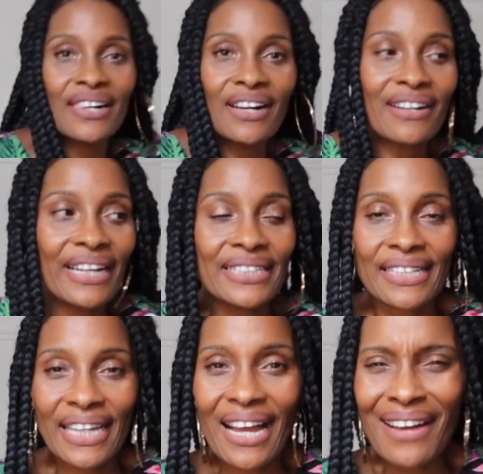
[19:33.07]
Alright,
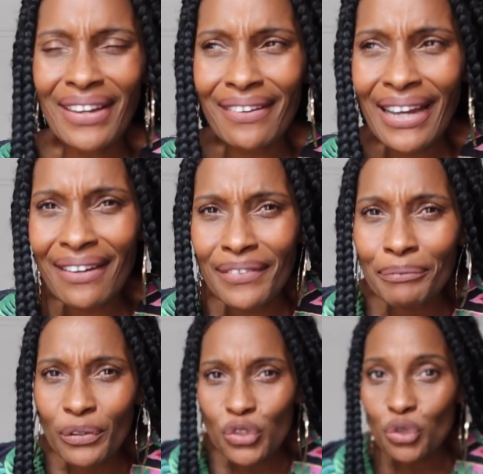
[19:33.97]
so I got I have
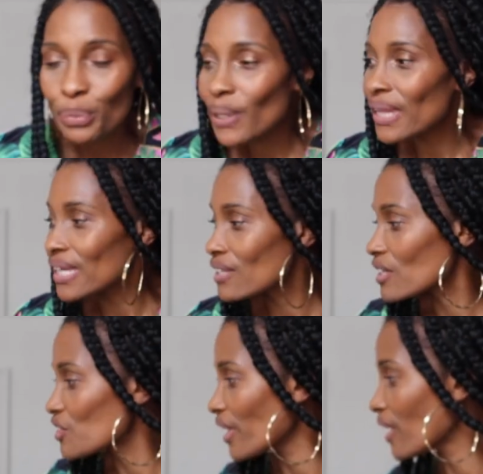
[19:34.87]
about two more things
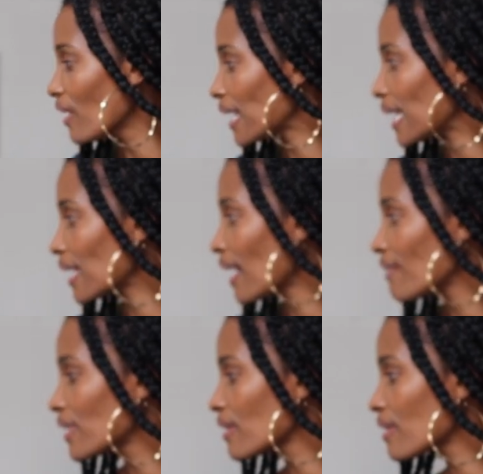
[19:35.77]
to try on and I
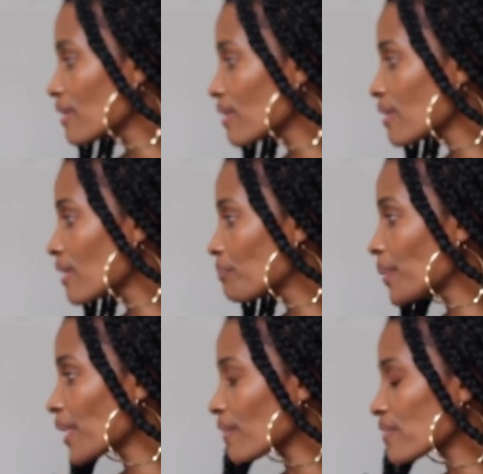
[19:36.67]
have a, a
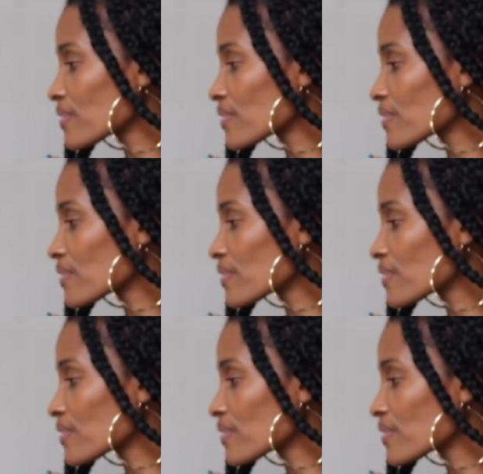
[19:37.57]
pair of